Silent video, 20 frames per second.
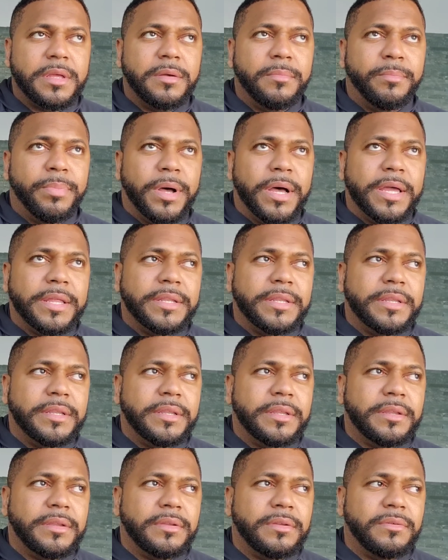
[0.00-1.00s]
But
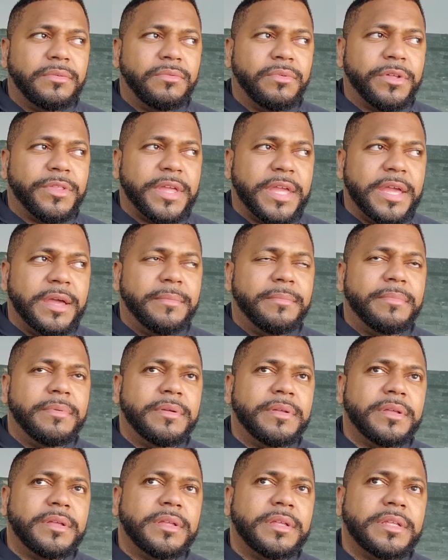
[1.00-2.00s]
with
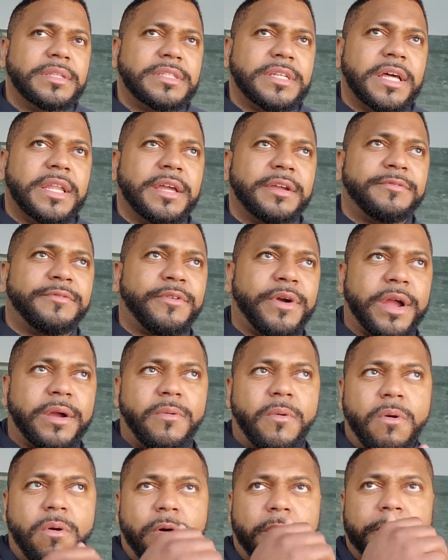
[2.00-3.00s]
him telling Frank
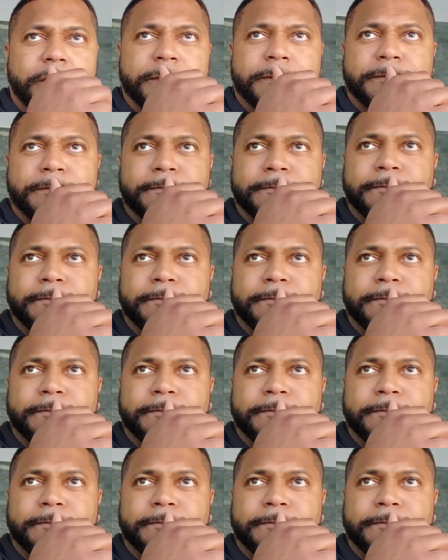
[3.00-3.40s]
Warren,